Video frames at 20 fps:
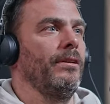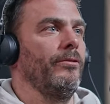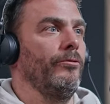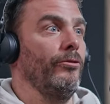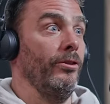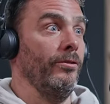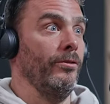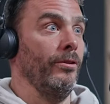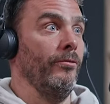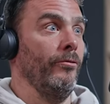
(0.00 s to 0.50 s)

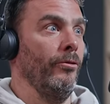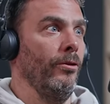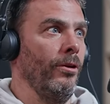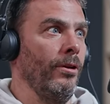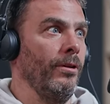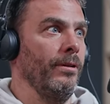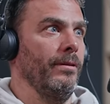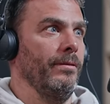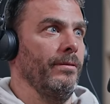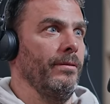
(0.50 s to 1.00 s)
first of
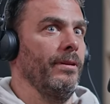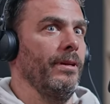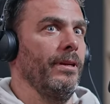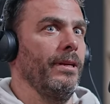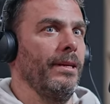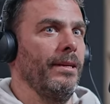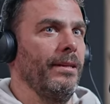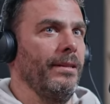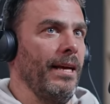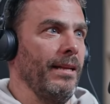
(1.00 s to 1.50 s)
all,
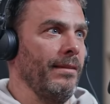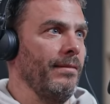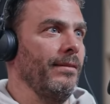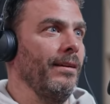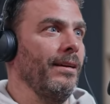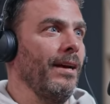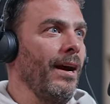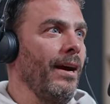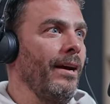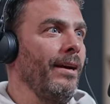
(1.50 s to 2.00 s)
that's
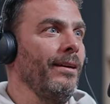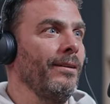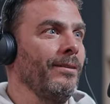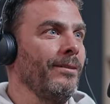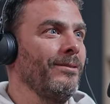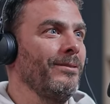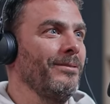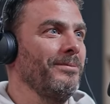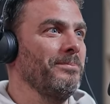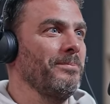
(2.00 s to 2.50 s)
the guy.
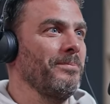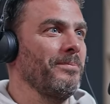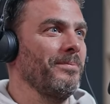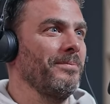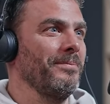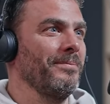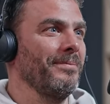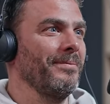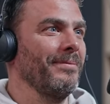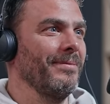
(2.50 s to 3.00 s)

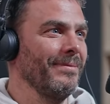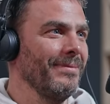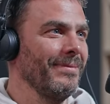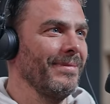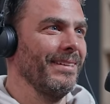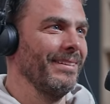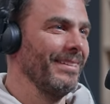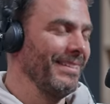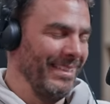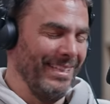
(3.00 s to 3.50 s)

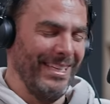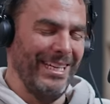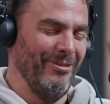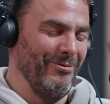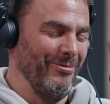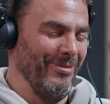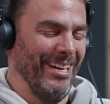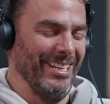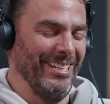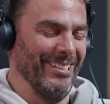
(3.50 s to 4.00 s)

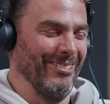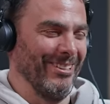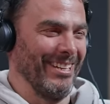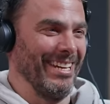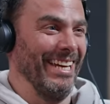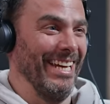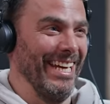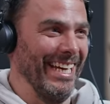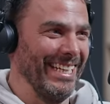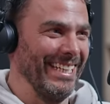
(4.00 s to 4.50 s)
Even I don't
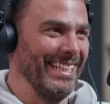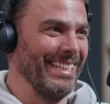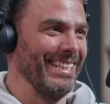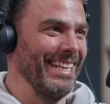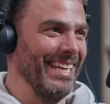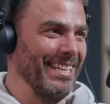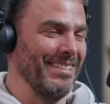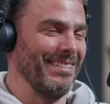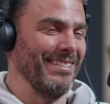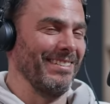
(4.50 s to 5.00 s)
like it,
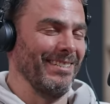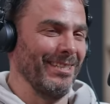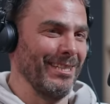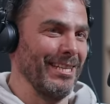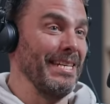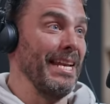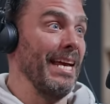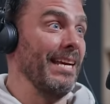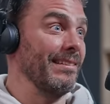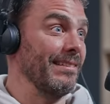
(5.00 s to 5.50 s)
that's
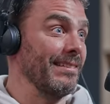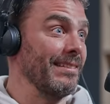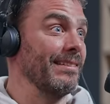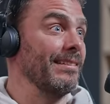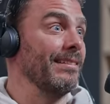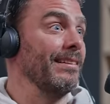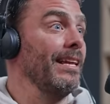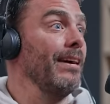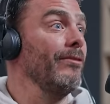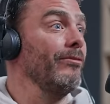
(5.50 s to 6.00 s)
the next
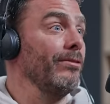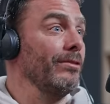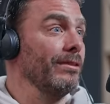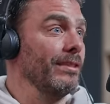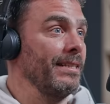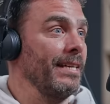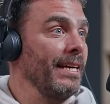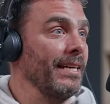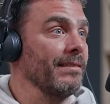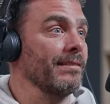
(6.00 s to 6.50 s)
level,
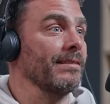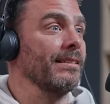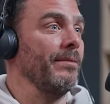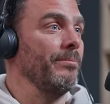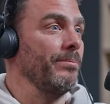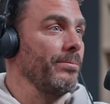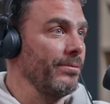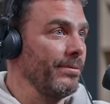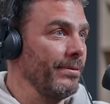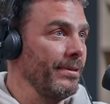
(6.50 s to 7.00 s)
the next
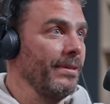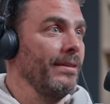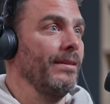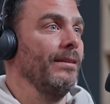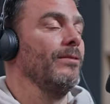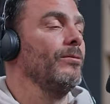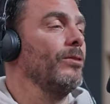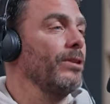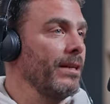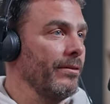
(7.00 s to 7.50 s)
step,
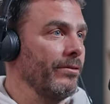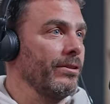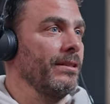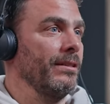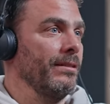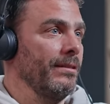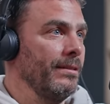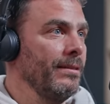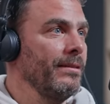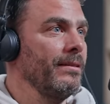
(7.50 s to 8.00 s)

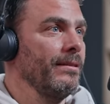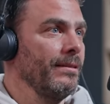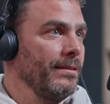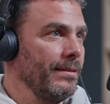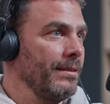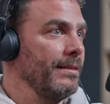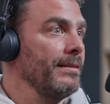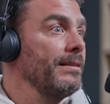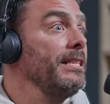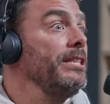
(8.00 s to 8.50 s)
whatever.
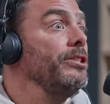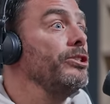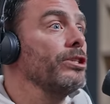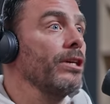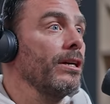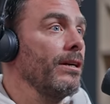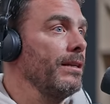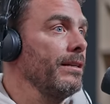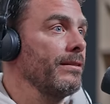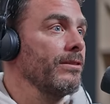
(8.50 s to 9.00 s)
The
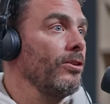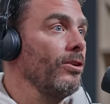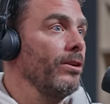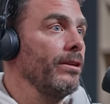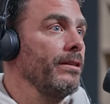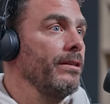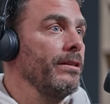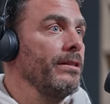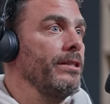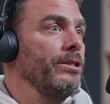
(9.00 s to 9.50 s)
teacher, let's
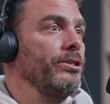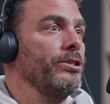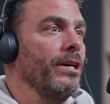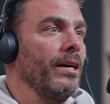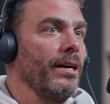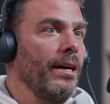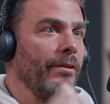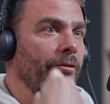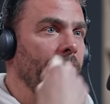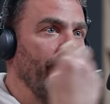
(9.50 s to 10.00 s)
call it the
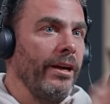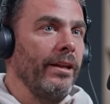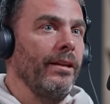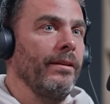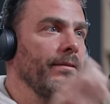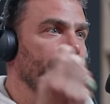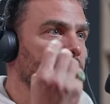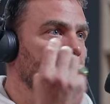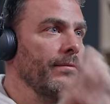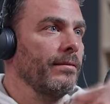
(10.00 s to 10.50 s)
teacher, yeah. I
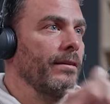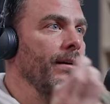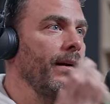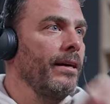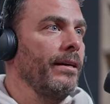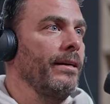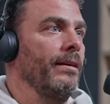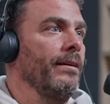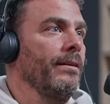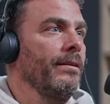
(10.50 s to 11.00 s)
felt this
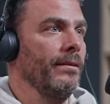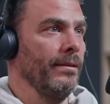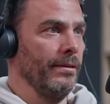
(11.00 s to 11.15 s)
guy,